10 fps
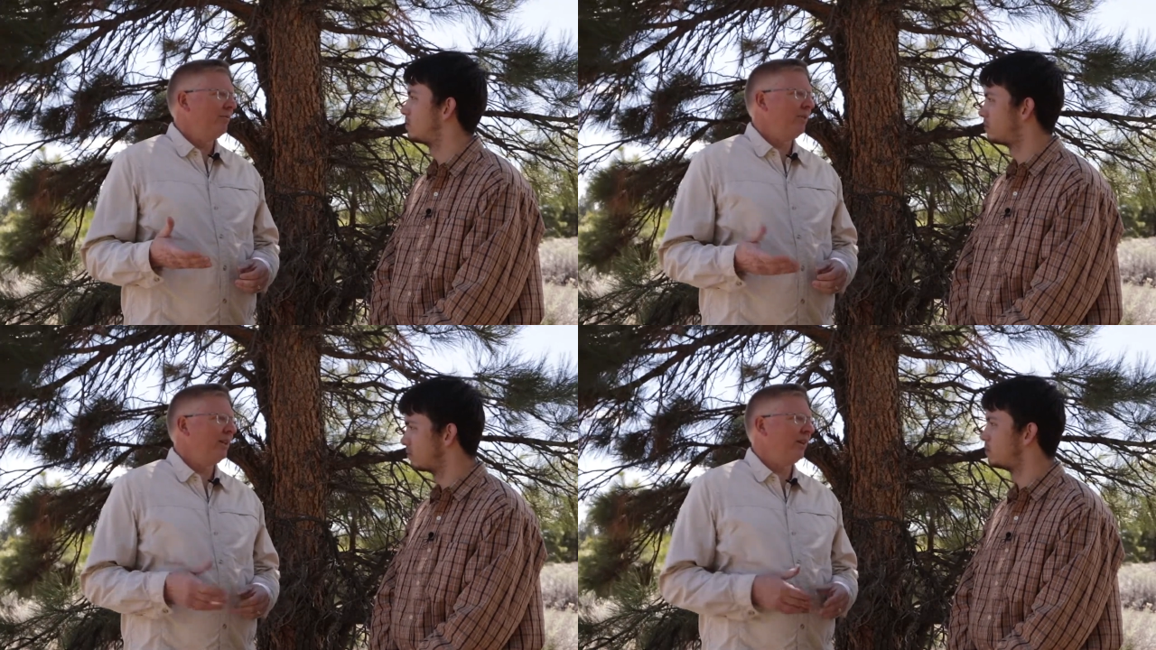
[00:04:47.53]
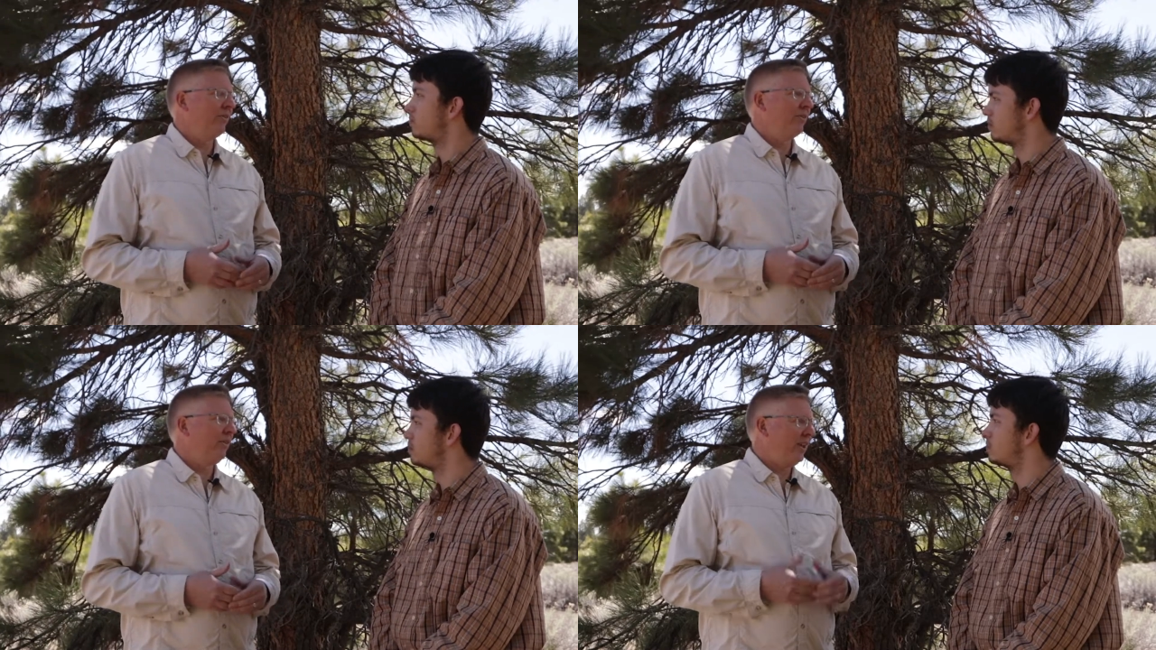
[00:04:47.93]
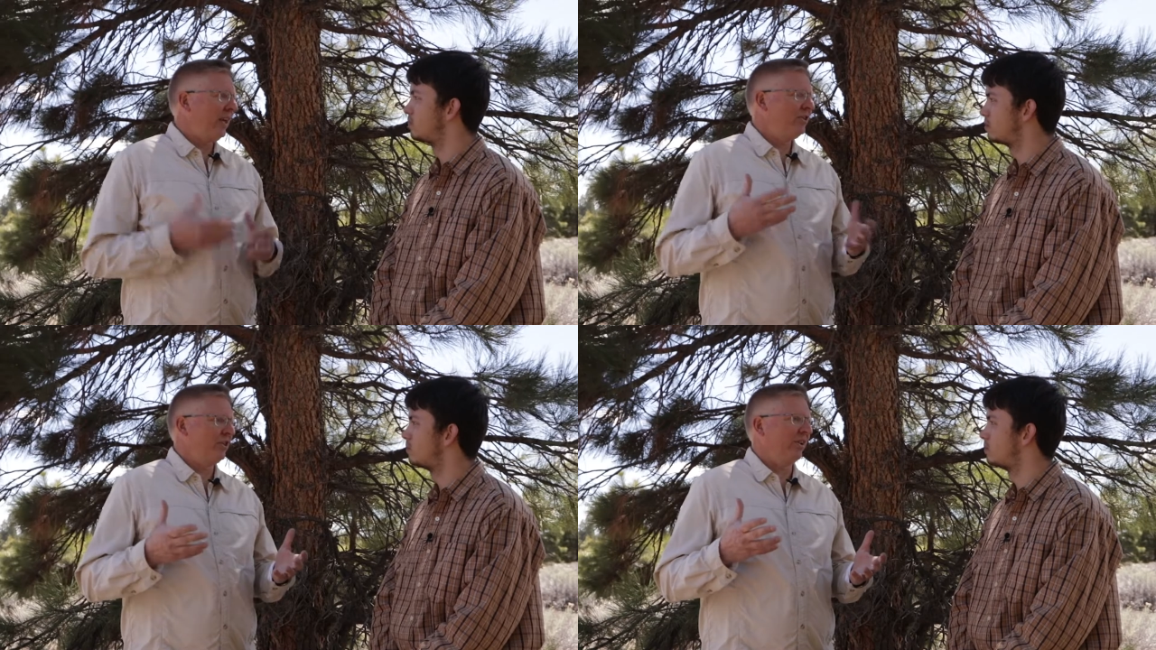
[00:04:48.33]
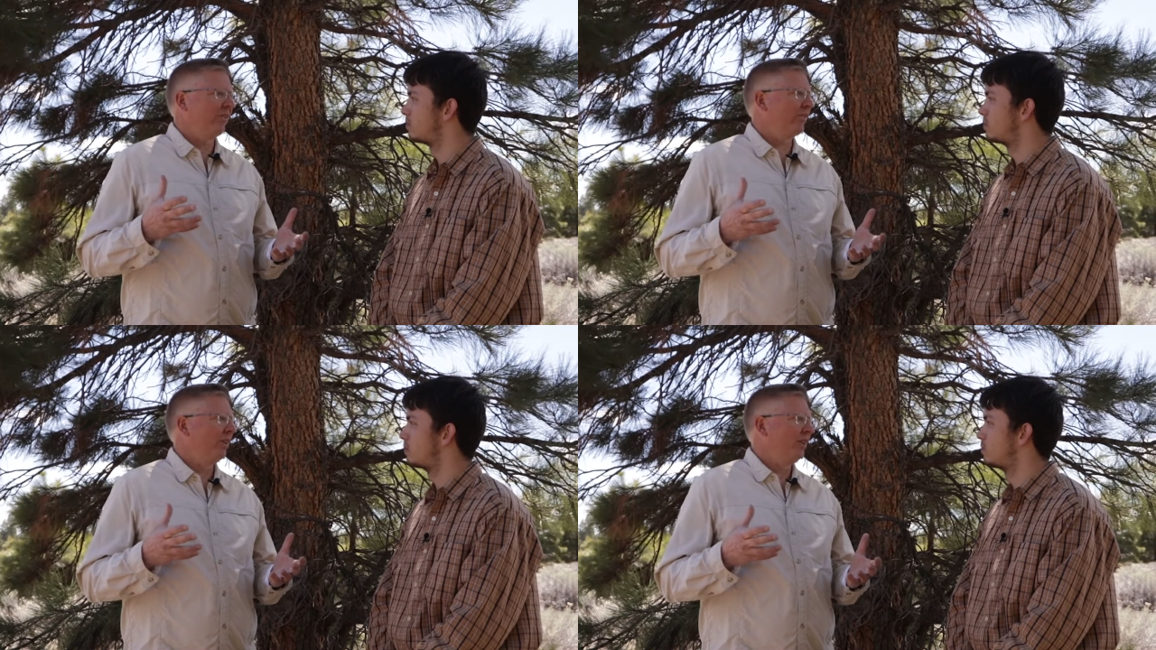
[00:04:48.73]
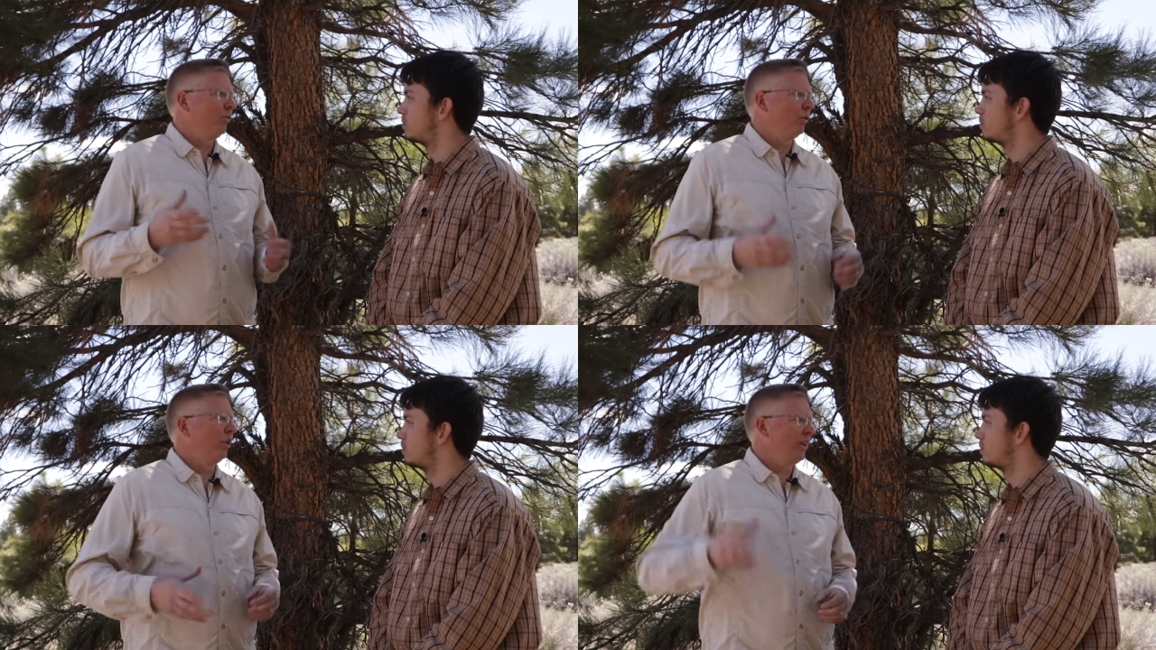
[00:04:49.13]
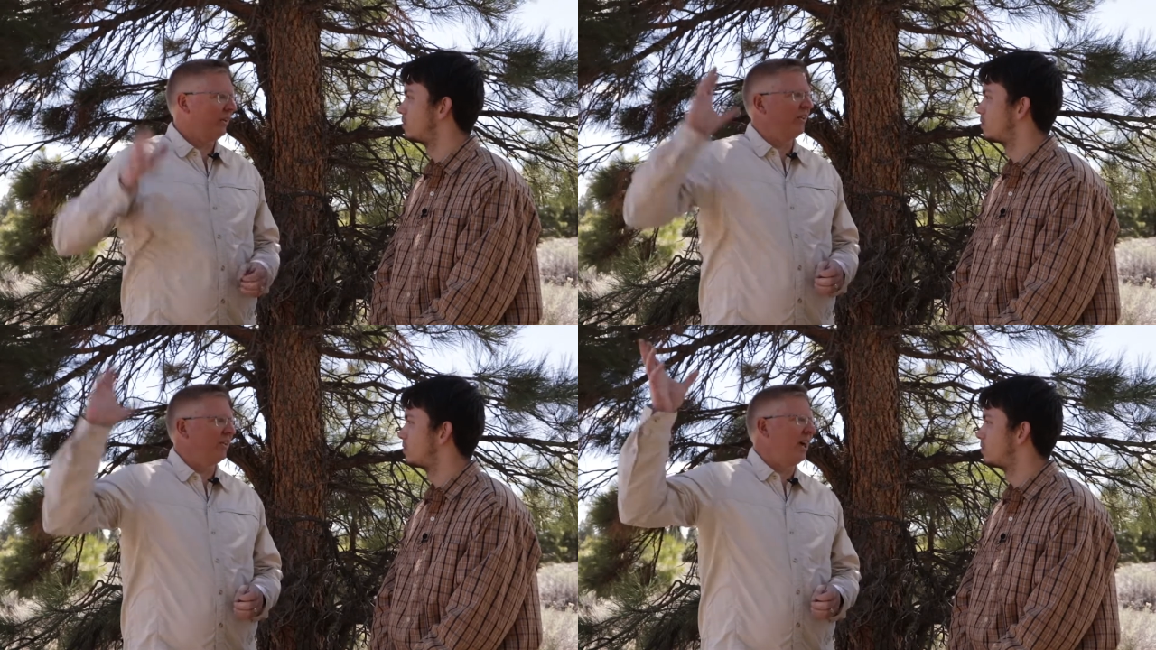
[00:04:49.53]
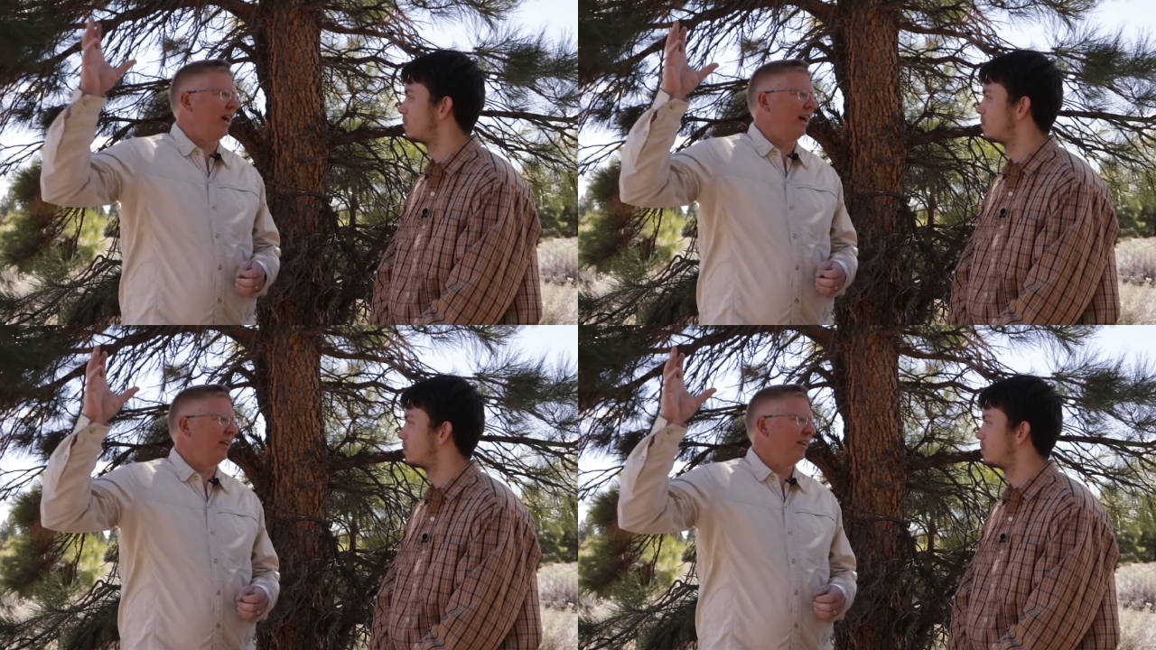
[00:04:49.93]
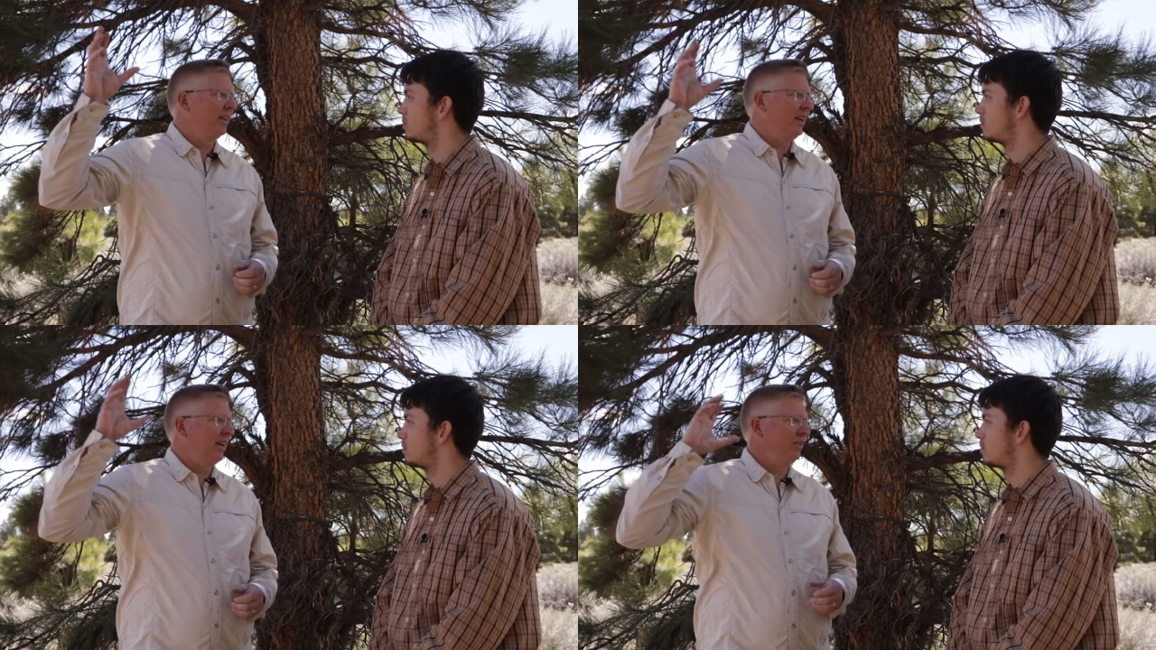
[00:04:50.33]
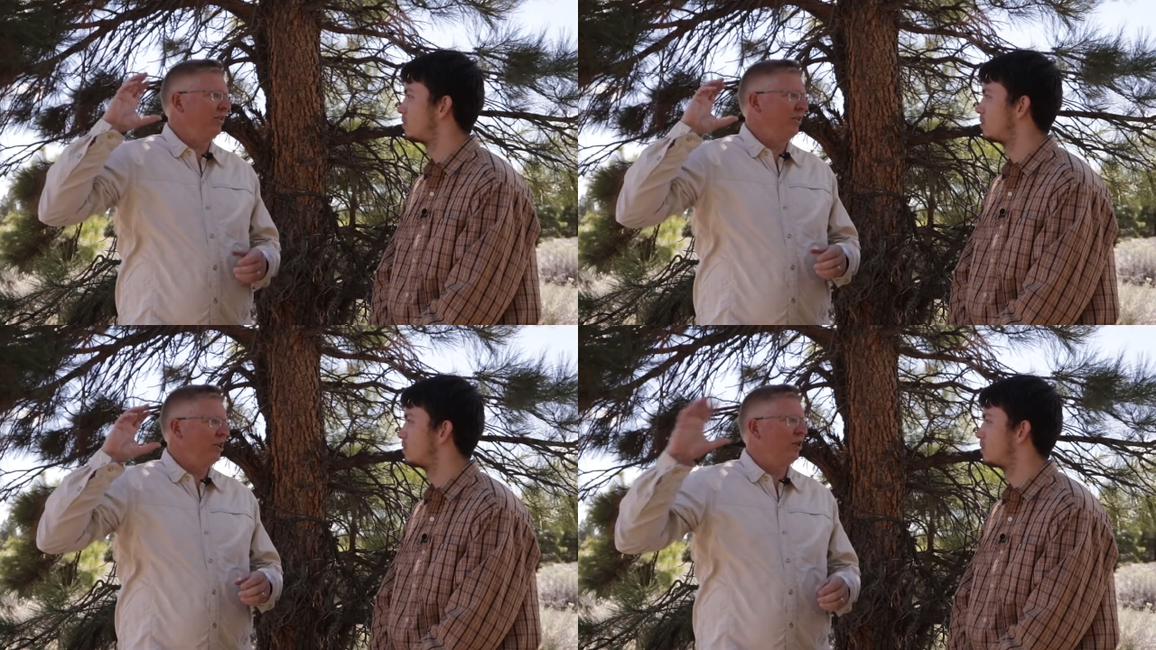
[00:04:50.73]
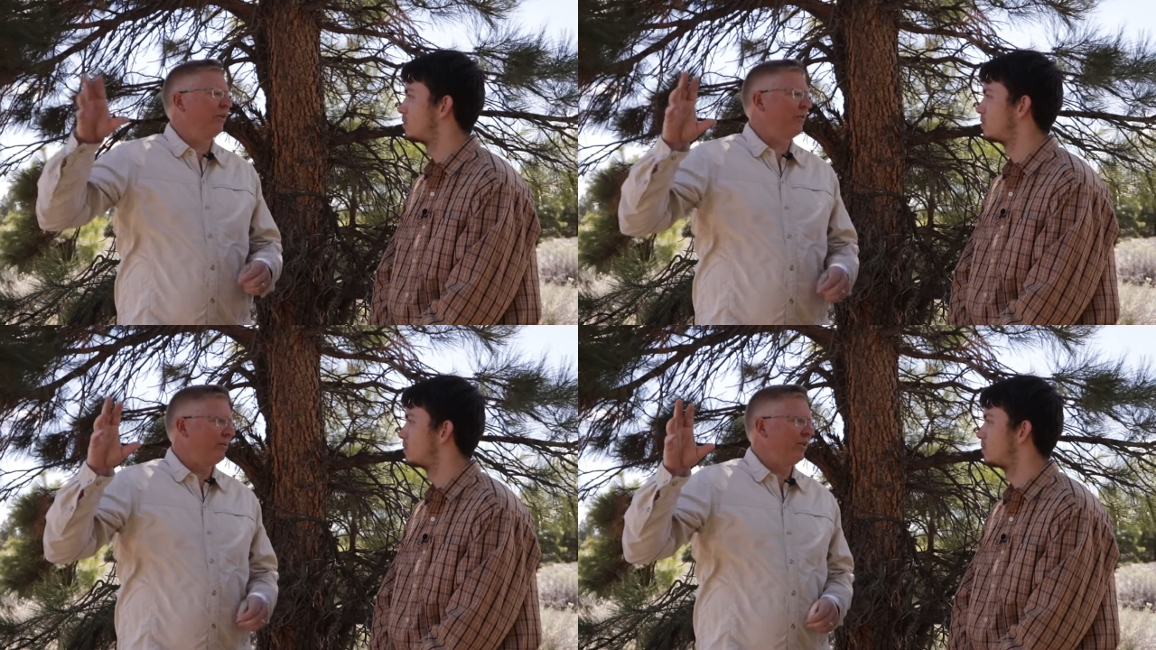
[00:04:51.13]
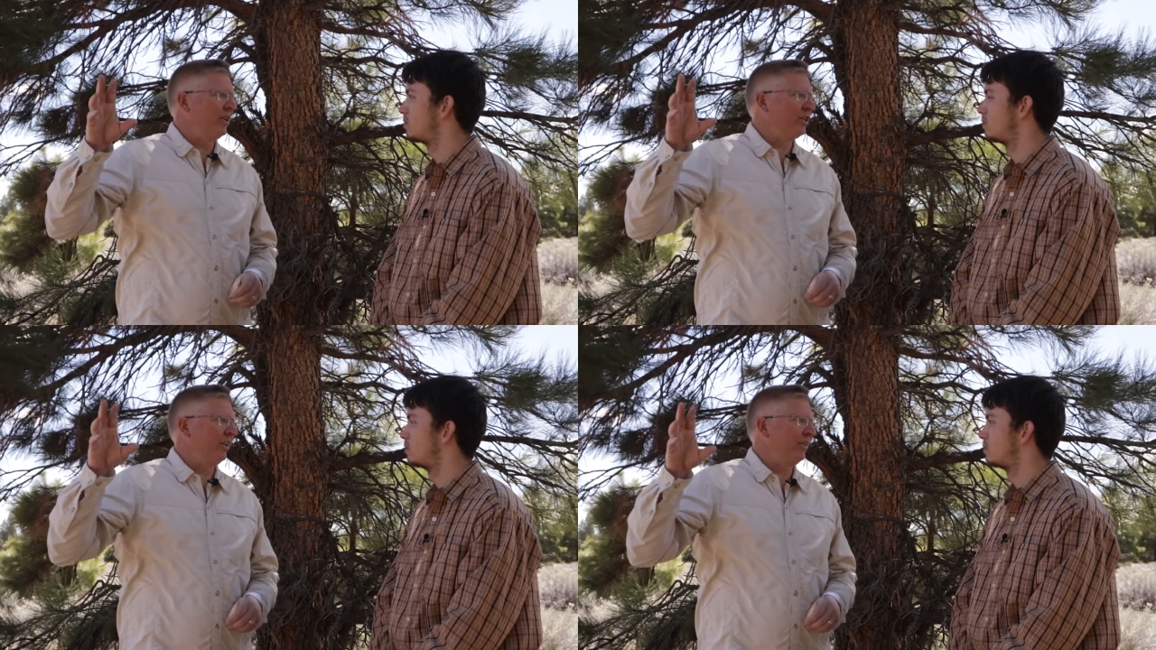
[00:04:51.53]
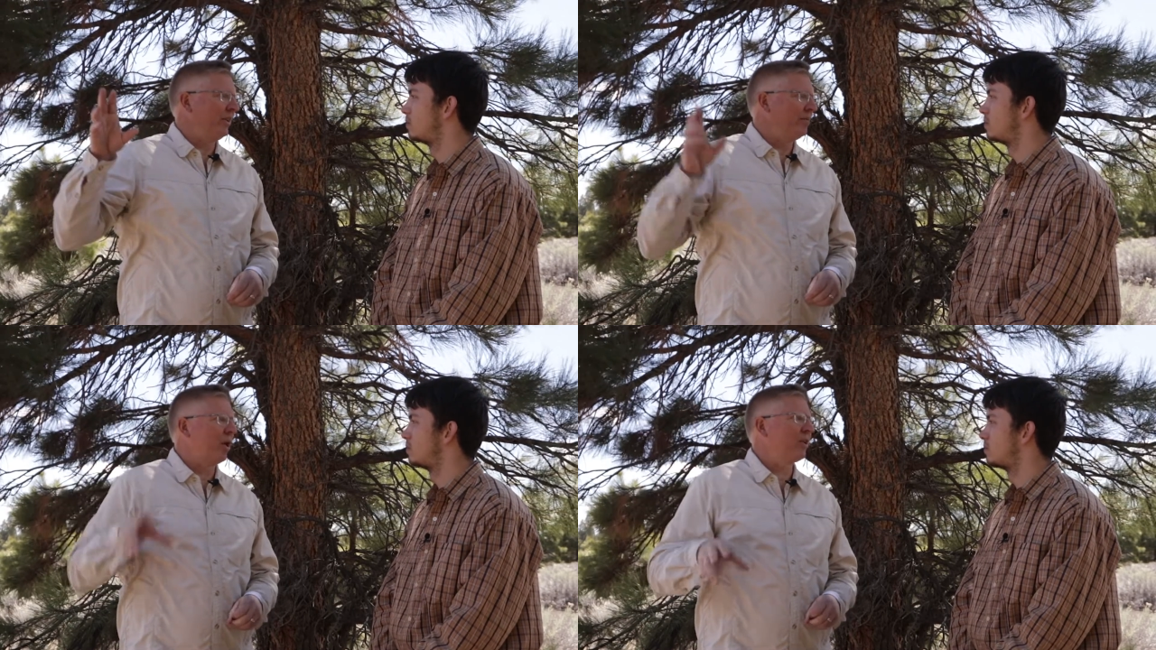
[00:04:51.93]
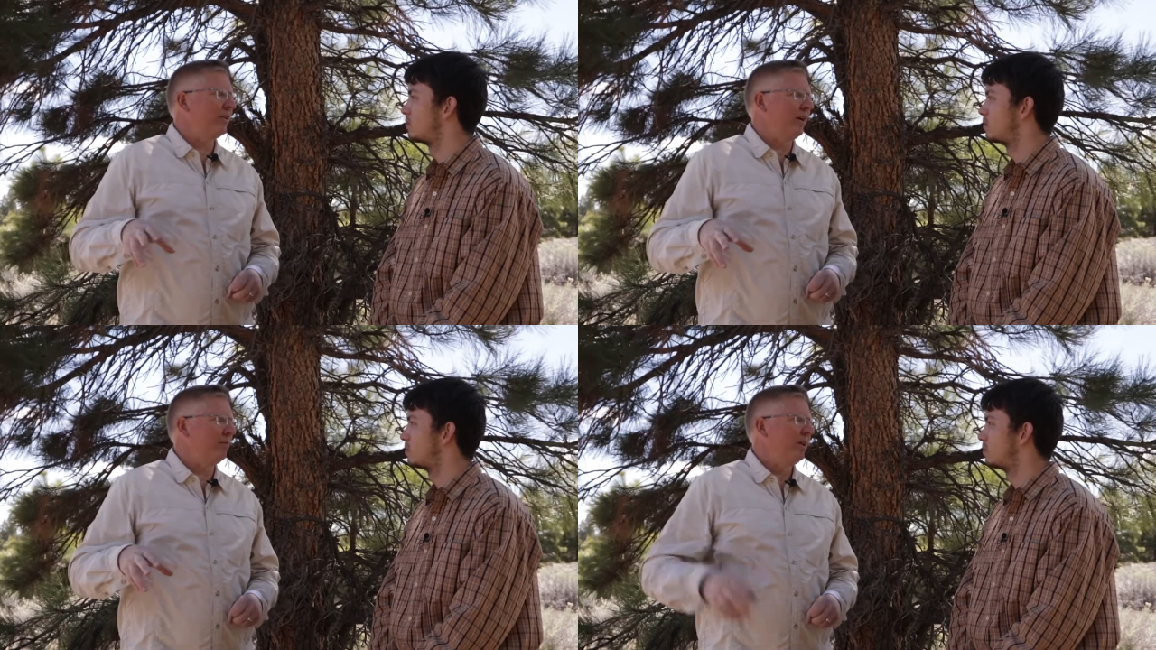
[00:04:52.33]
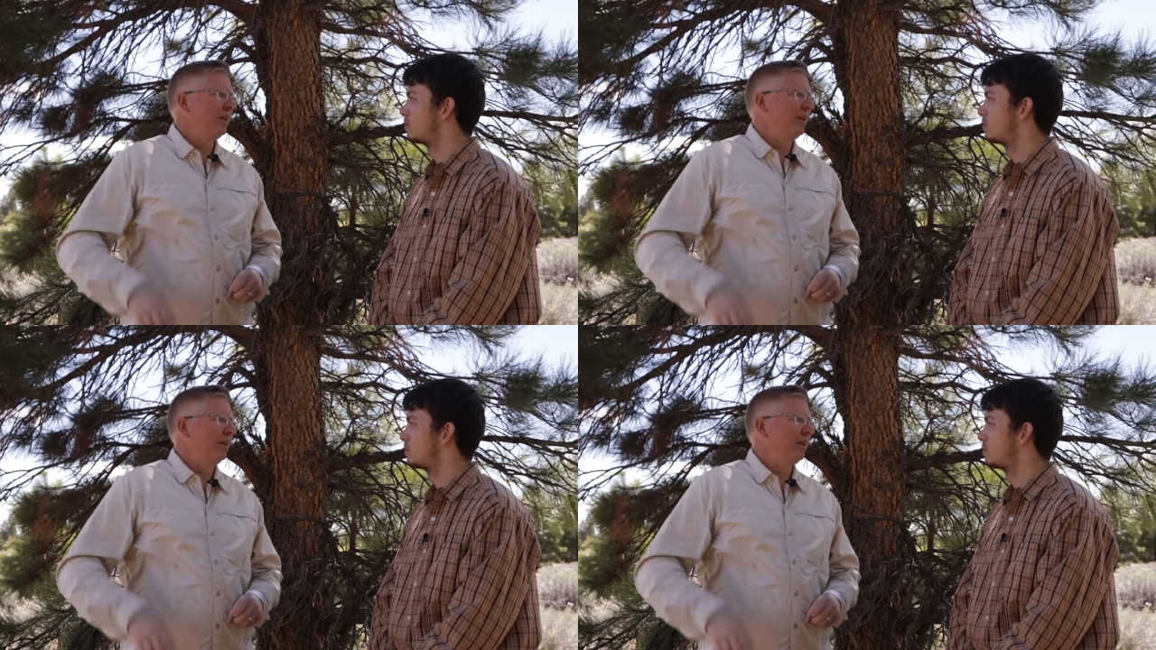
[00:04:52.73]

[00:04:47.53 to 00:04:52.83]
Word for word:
Speaker 1: because the ancients would look at the sky and note their positions and mark them.